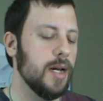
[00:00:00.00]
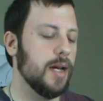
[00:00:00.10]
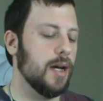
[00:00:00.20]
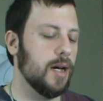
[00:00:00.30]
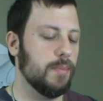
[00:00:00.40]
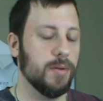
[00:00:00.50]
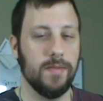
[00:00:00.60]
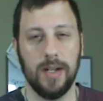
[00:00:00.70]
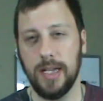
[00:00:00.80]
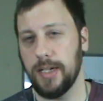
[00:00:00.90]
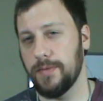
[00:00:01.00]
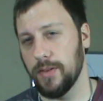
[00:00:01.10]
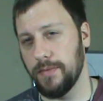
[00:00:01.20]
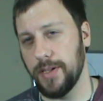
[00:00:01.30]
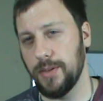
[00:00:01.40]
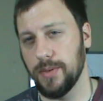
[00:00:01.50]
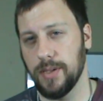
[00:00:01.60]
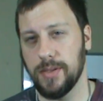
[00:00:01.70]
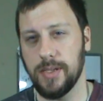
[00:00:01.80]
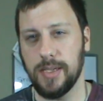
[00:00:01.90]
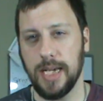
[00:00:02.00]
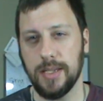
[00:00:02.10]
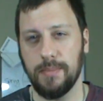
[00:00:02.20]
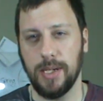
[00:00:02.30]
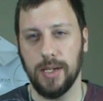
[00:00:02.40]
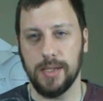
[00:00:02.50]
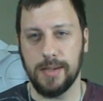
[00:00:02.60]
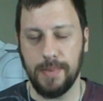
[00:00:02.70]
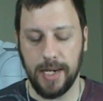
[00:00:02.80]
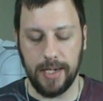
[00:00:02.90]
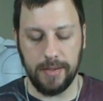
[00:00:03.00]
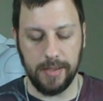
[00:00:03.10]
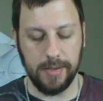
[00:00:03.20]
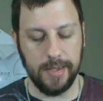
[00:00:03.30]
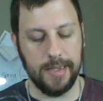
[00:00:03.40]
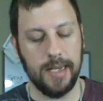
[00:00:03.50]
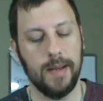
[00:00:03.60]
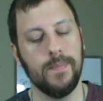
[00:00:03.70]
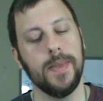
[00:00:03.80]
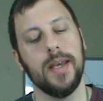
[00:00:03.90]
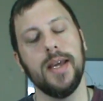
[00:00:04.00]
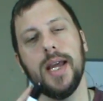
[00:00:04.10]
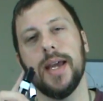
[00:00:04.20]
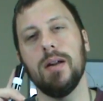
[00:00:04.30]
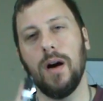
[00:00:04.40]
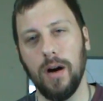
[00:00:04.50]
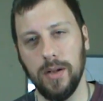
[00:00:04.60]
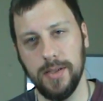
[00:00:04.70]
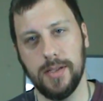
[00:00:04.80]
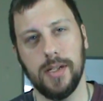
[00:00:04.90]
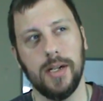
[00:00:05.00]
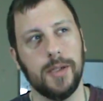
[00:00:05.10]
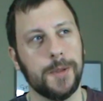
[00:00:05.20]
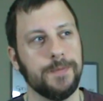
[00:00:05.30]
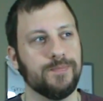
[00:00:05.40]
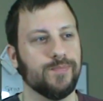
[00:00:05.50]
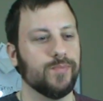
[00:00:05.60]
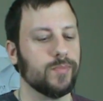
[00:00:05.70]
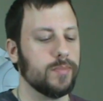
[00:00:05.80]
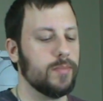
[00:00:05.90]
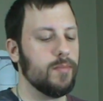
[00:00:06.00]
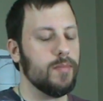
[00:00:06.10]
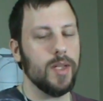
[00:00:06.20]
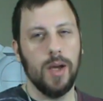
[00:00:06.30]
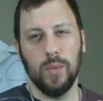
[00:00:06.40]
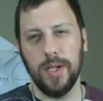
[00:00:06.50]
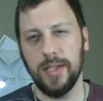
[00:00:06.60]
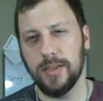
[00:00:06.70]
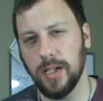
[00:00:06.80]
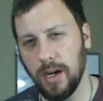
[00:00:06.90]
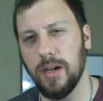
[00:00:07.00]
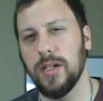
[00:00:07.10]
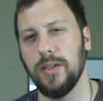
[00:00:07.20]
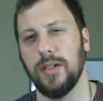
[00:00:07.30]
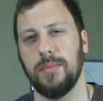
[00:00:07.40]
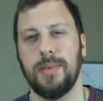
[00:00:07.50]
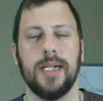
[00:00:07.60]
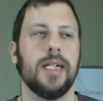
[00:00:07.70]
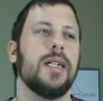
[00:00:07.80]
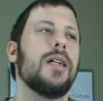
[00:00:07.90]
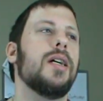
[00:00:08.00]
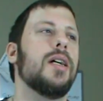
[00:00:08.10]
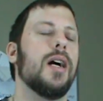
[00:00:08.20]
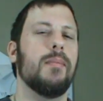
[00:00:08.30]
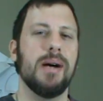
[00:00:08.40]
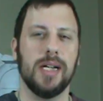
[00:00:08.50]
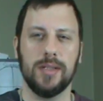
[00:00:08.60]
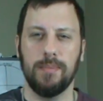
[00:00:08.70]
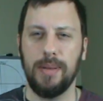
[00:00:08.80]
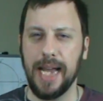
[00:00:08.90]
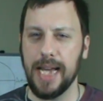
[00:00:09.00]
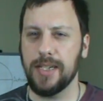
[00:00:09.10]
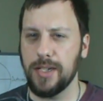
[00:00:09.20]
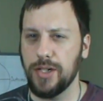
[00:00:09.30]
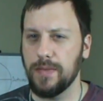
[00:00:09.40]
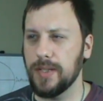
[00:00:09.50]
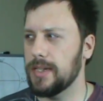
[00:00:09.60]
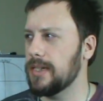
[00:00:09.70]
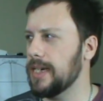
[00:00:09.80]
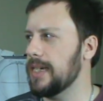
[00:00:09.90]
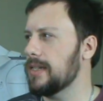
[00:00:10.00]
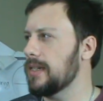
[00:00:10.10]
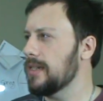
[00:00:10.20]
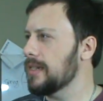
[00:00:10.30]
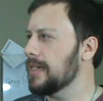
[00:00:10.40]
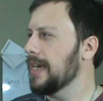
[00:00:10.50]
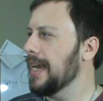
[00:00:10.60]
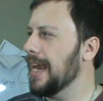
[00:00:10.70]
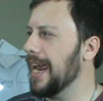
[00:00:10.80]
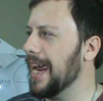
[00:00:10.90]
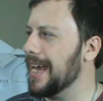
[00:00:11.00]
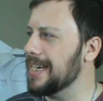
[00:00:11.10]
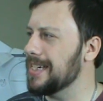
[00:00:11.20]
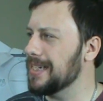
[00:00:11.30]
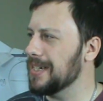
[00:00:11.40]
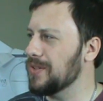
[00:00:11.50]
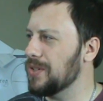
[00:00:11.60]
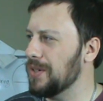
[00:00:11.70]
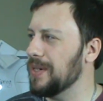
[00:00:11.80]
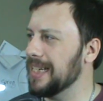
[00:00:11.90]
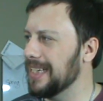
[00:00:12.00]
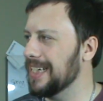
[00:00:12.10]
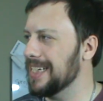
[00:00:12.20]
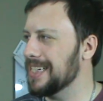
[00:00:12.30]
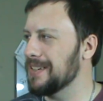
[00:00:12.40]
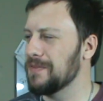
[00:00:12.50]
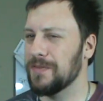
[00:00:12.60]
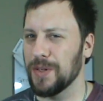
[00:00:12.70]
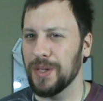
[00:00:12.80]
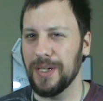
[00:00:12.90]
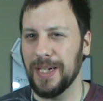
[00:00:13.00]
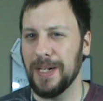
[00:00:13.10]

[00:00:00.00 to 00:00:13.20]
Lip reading: provided for viewers in South America, Spain, things like that. And also, I wanted to talk a little bit about the passage of the seasons and doing this for